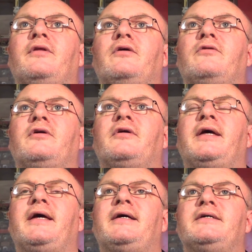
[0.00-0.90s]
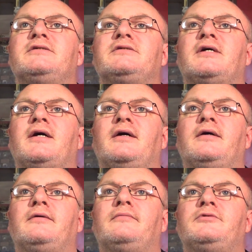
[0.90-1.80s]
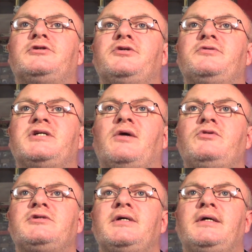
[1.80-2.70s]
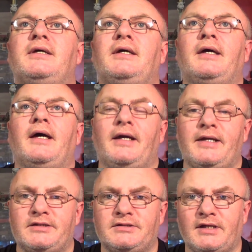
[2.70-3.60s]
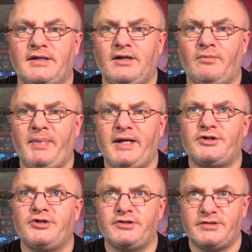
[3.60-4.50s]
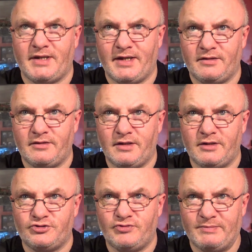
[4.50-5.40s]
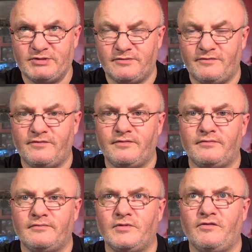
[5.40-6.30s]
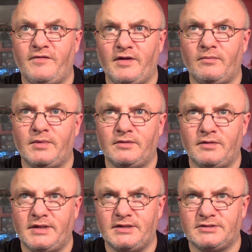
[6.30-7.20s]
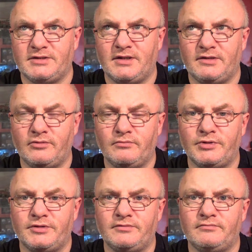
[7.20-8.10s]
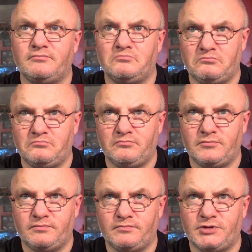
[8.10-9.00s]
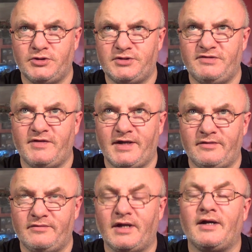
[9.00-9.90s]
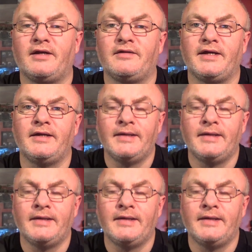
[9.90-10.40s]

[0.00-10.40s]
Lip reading: the other is Two Towers. And it's little pictures and strips of the film, and it's numbered and certified and that kind of thing.